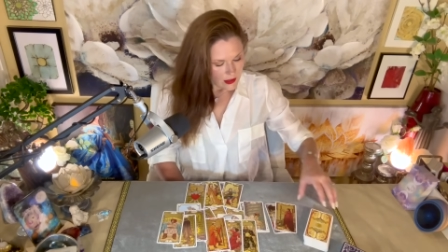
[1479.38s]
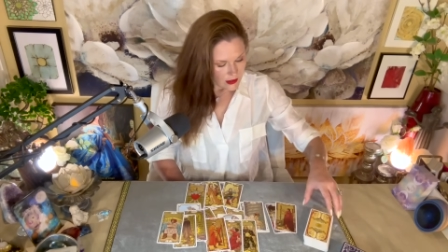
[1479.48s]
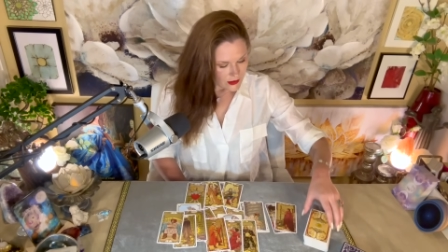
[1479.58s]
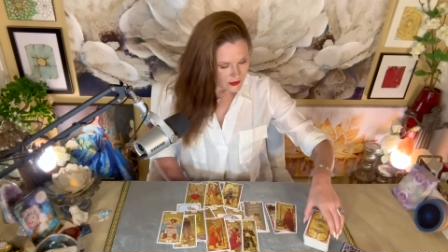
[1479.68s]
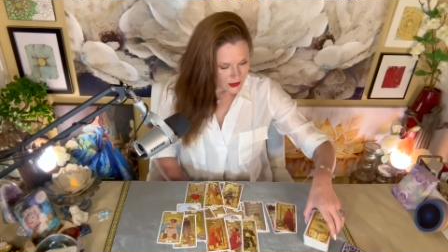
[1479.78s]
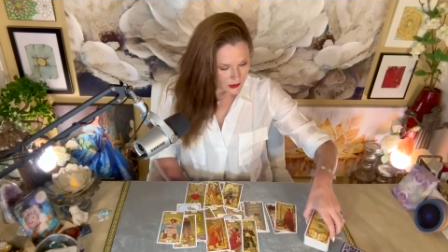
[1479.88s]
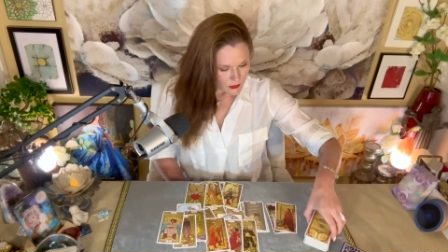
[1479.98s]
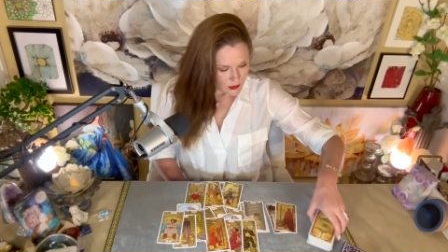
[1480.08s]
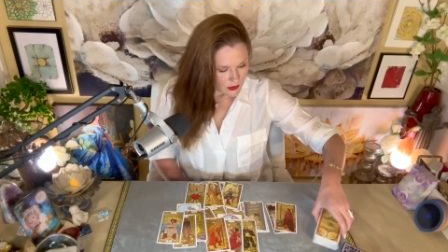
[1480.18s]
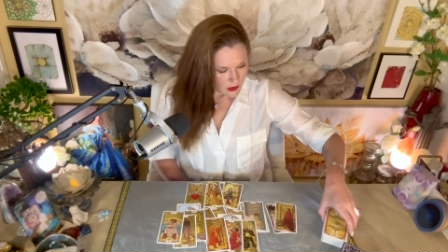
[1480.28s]
Good
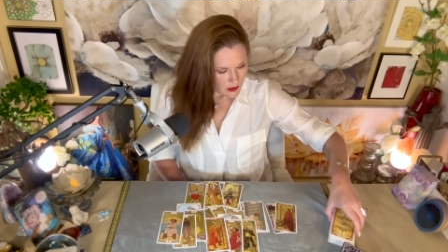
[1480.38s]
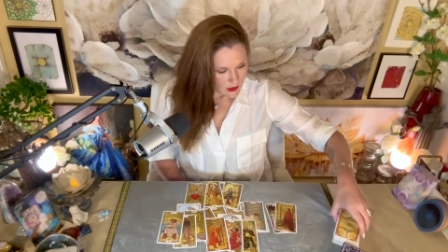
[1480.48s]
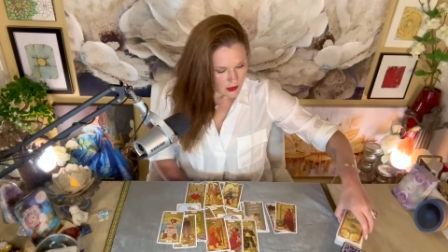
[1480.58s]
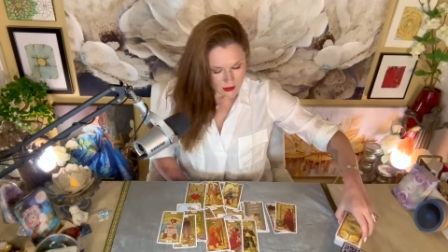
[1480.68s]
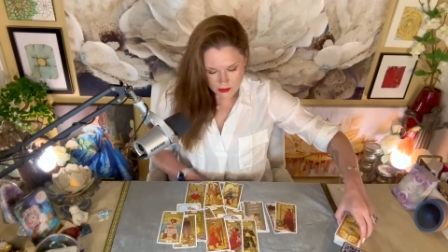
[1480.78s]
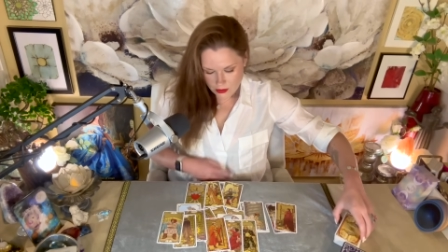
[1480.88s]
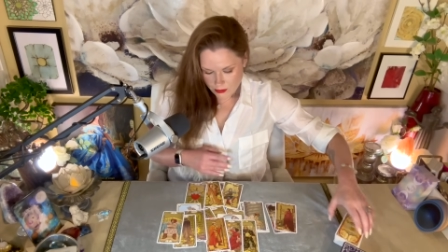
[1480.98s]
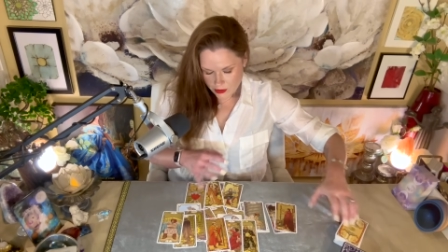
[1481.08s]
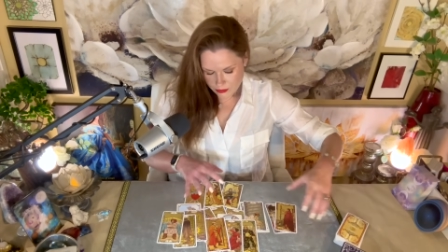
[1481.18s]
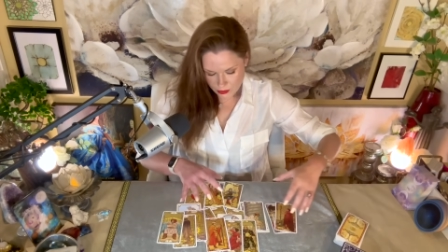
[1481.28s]
stuff. It was all
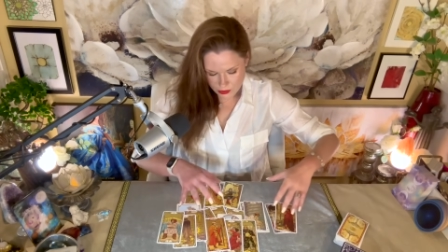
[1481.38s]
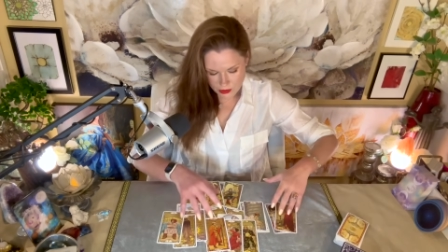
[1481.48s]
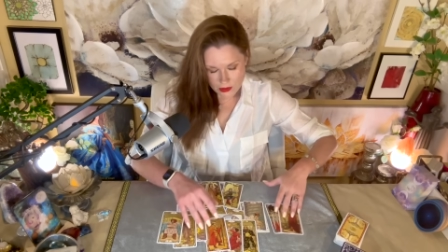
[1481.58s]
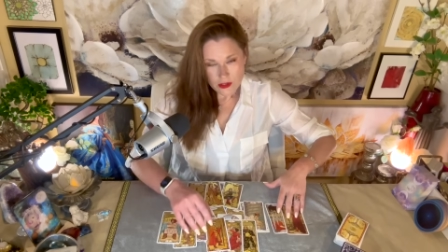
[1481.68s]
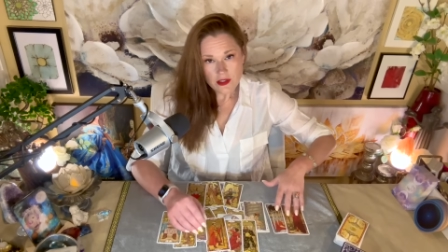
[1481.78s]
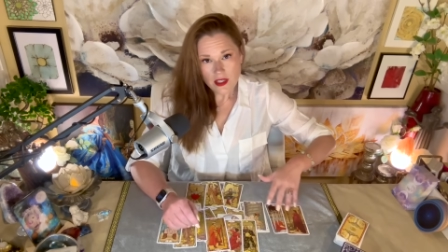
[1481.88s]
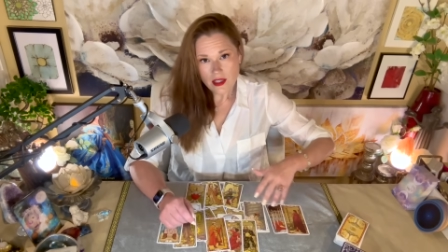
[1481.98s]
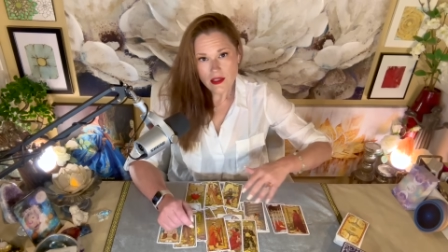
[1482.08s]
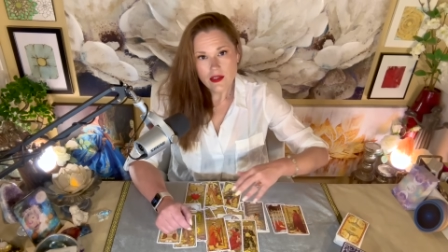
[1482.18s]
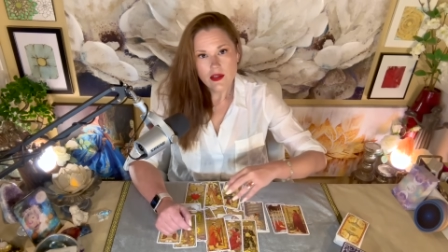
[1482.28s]
metaphor
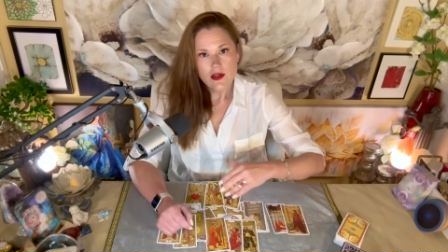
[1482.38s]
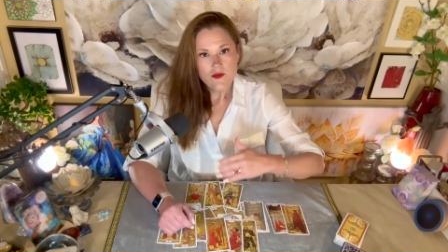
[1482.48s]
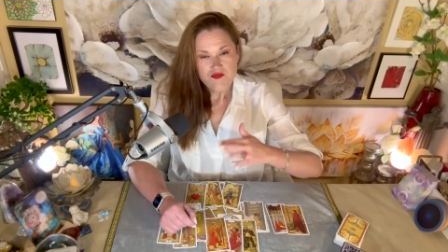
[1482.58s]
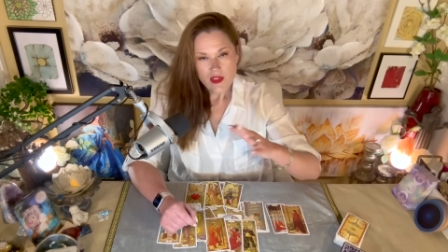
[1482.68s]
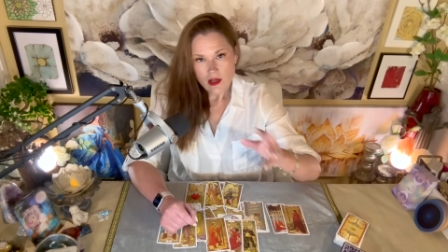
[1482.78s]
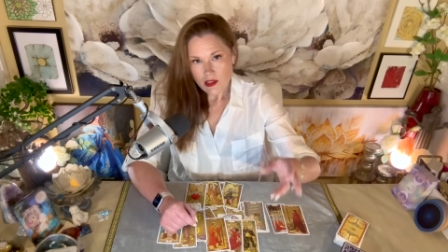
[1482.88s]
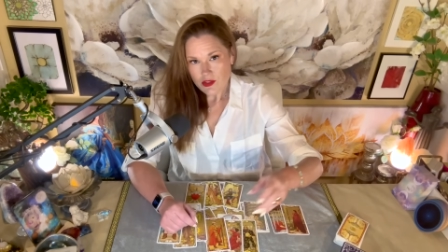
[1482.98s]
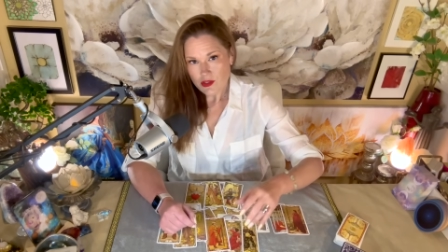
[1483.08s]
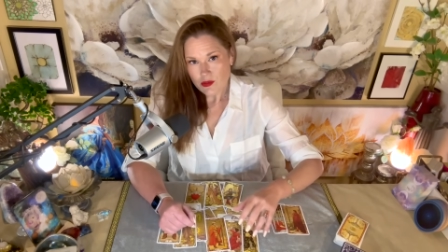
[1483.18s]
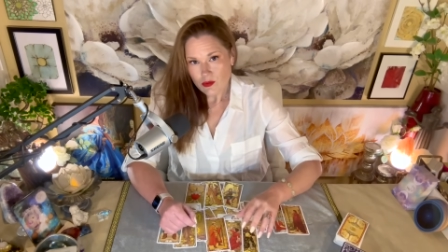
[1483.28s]
today. Your
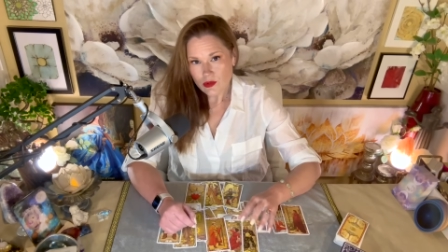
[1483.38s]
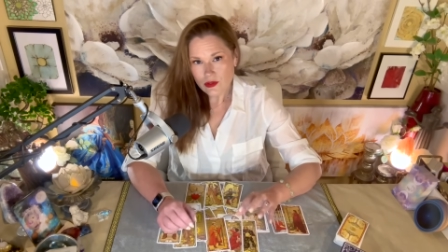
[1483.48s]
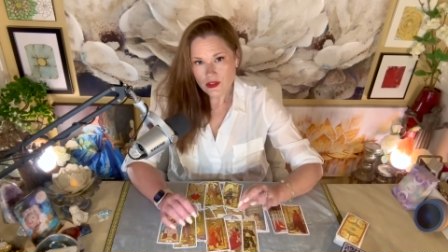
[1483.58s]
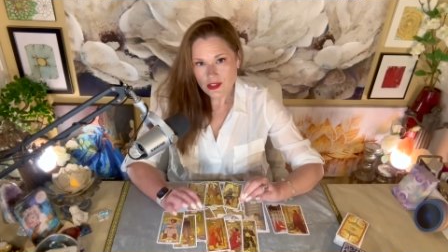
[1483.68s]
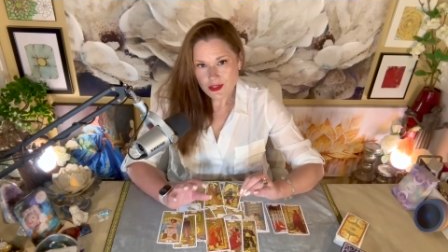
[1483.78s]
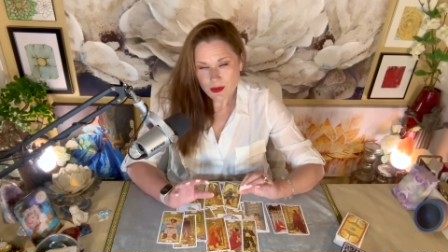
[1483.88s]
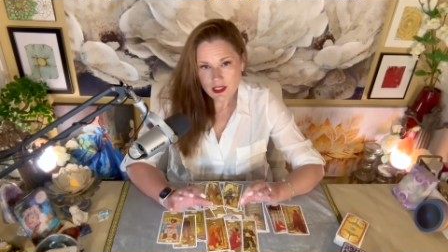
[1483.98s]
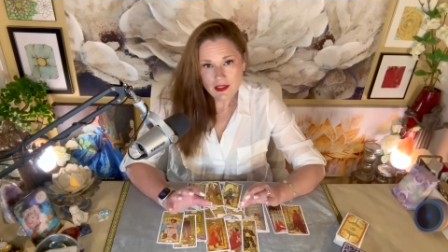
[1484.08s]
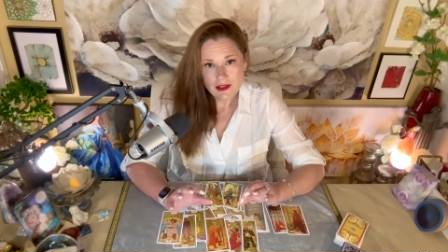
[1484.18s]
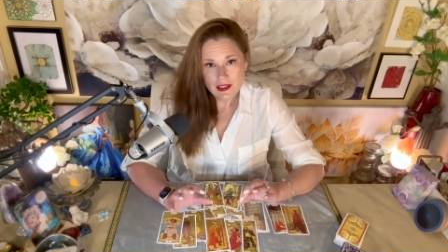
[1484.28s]
external world, just to be
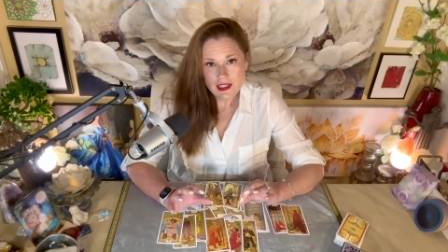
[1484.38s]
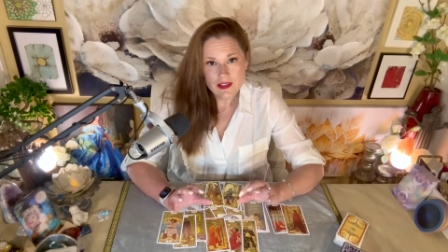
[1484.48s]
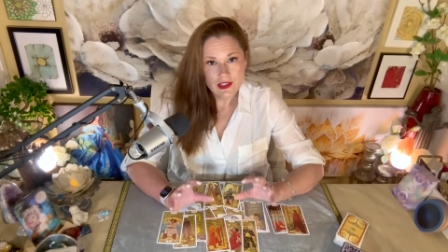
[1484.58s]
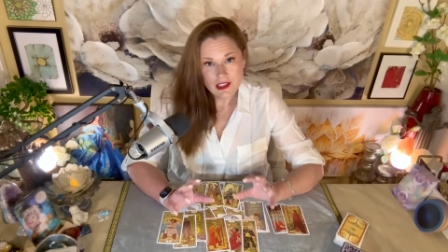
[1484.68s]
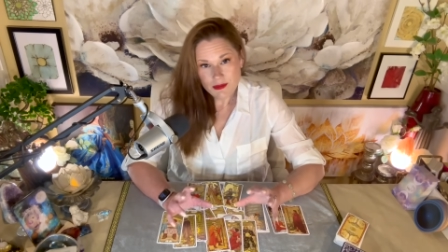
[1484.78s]
clear in case you didn't